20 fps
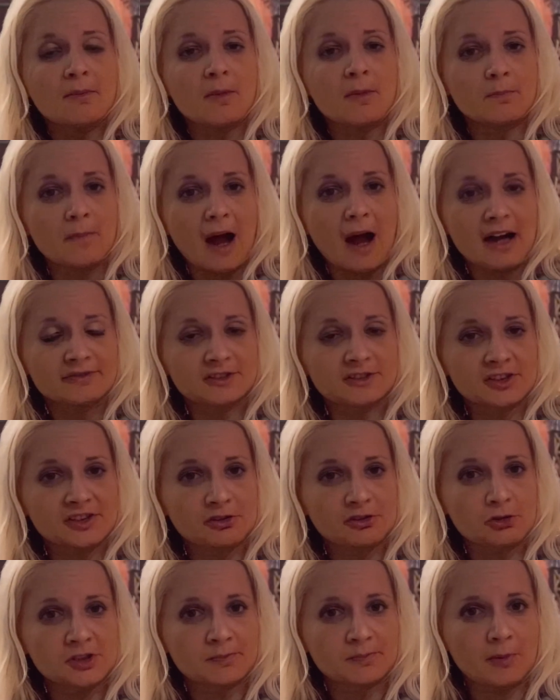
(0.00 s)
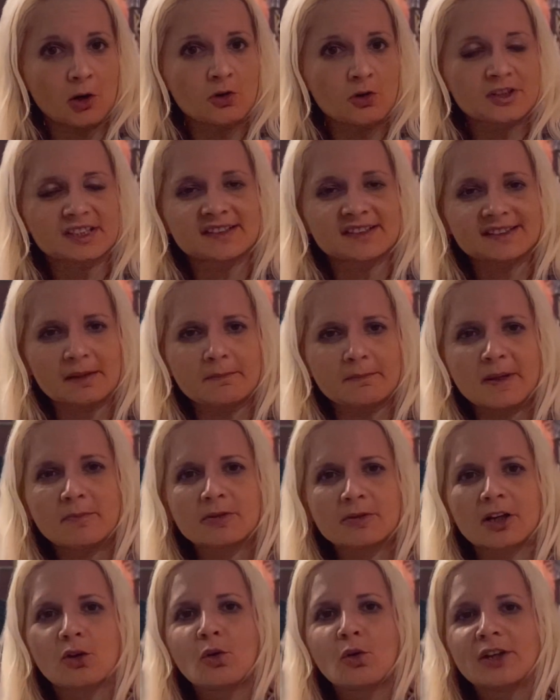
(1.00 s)
after those posts, and some people are
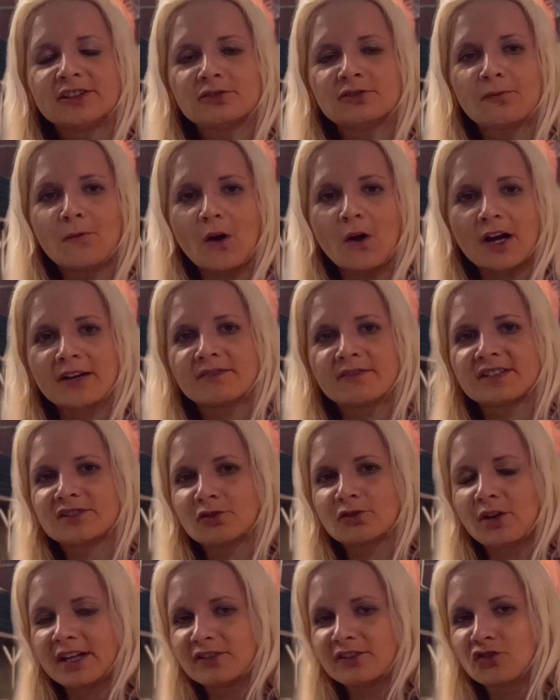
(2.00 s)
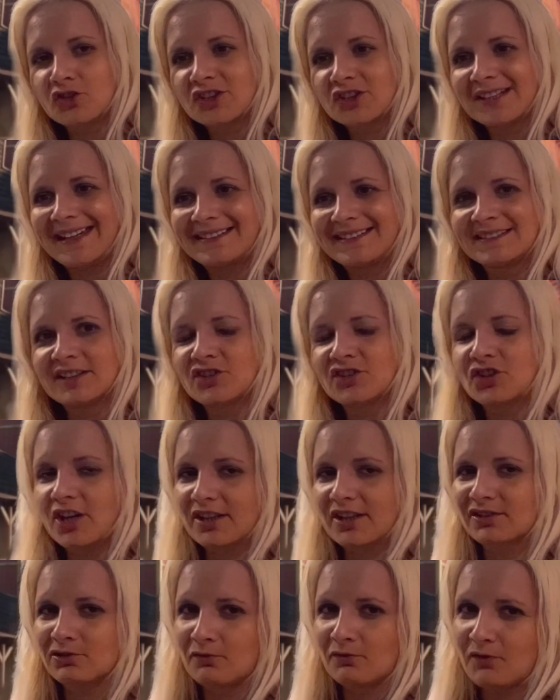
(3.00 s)
going too far, even though I understand that just
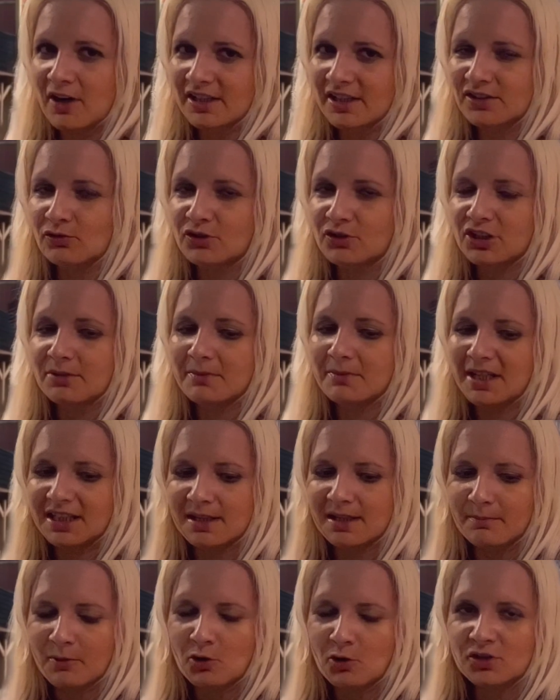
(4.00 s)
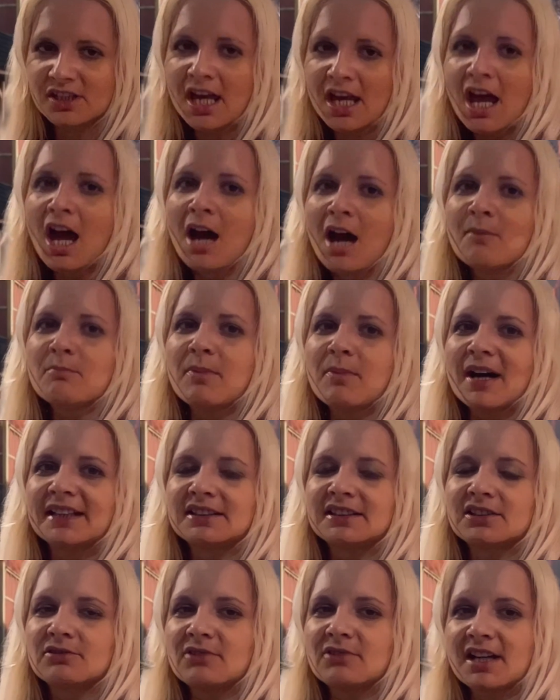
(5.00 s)
too far social media posts. But
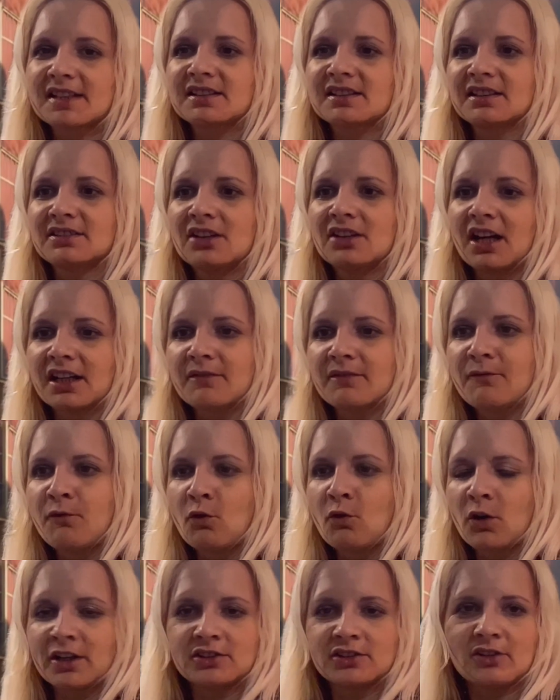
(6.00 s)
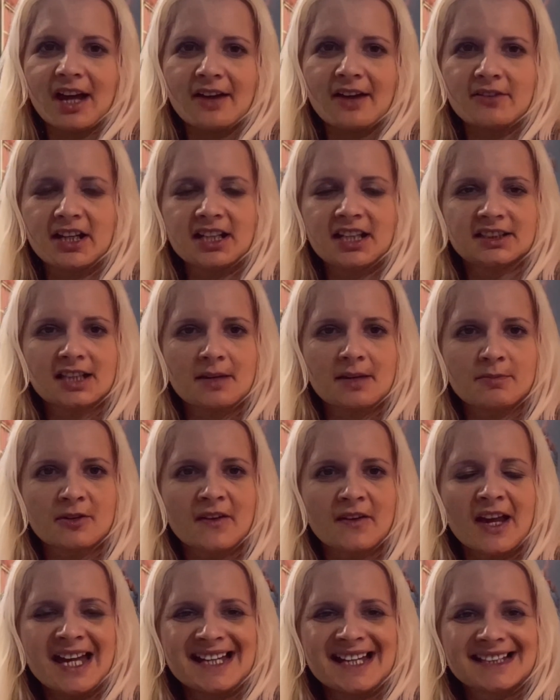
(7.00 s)
US cannot afford to have any type of
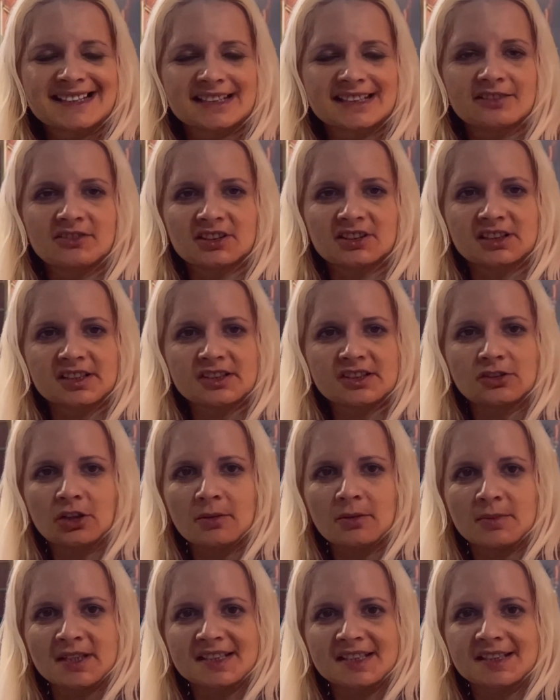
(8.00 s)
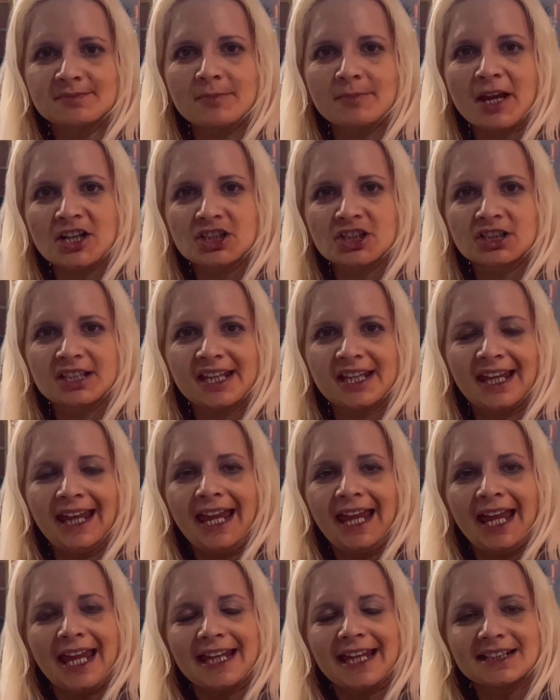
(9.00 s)
civil disturbance, especially
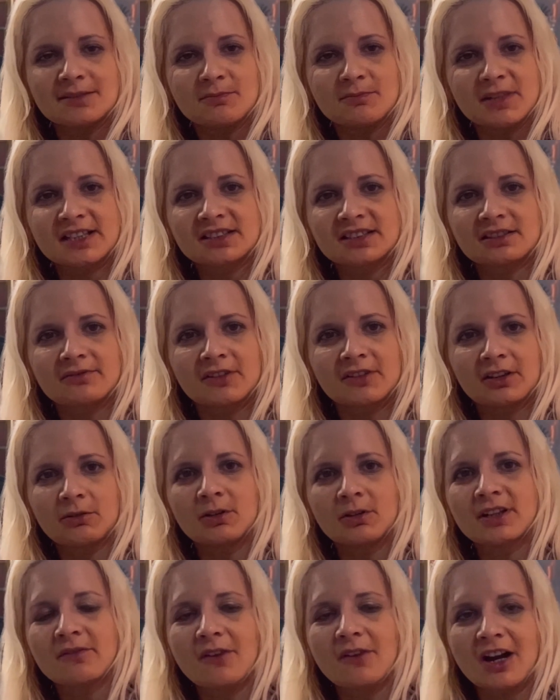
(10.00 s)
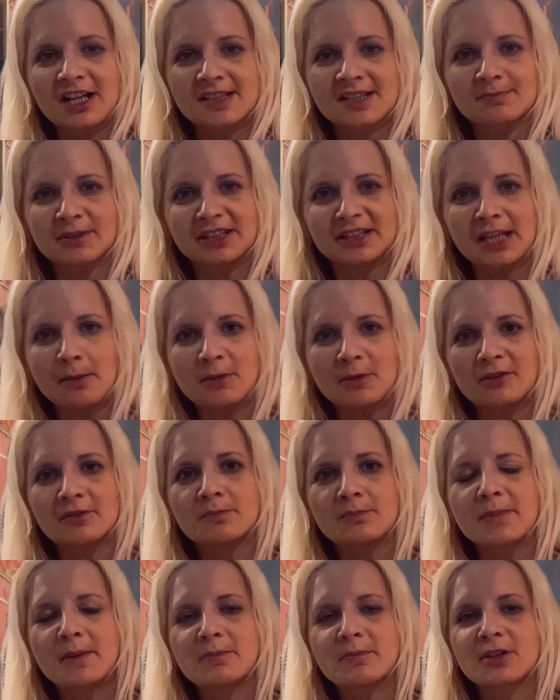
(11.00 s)
in the midst of coronavirus pandemic, when
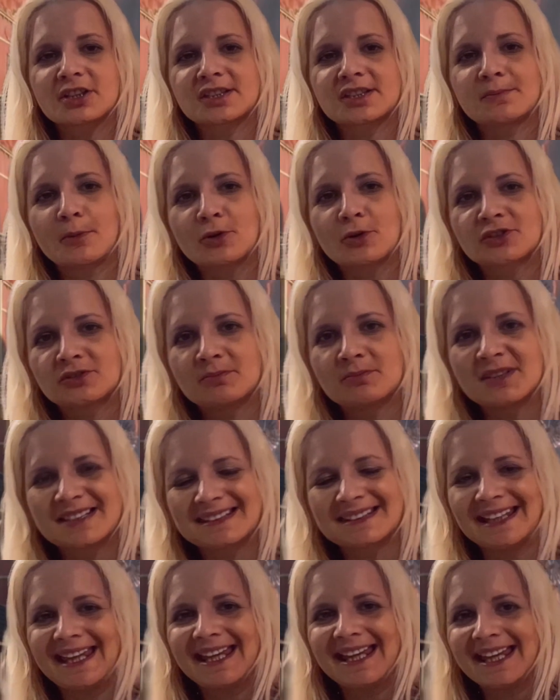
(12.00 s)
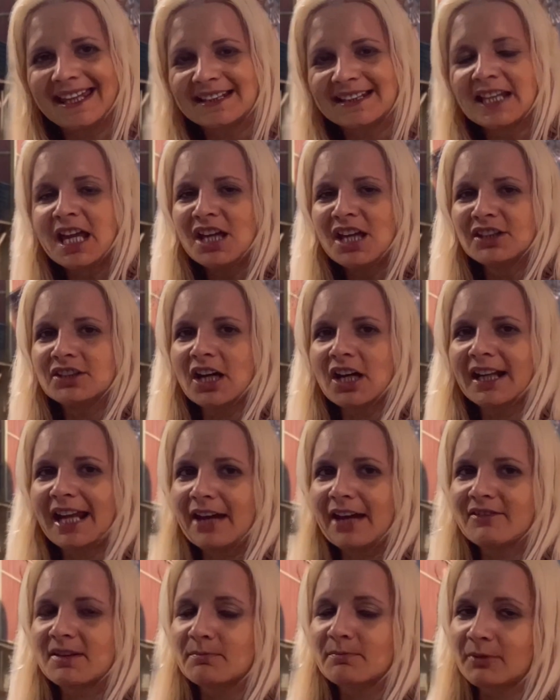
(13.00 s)
people are supposed to be staying in, not
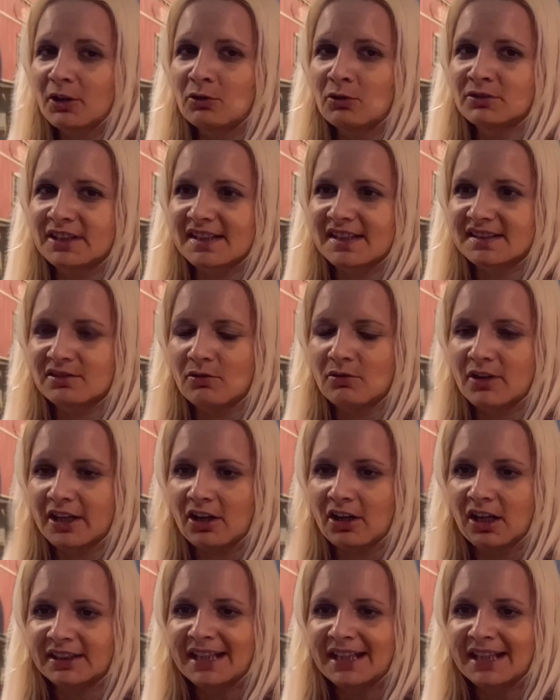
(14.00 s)
having protests going on,